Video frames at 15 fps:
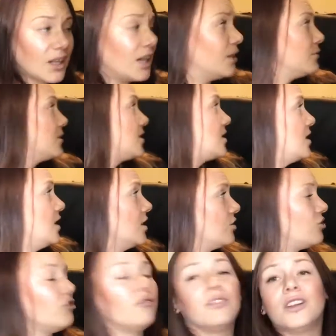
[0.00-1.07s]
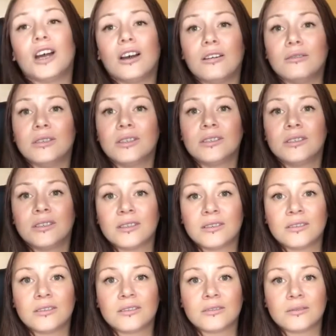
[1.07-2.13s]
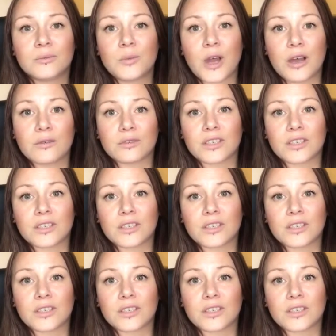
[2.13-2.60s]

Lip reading: It was the juvenile pearl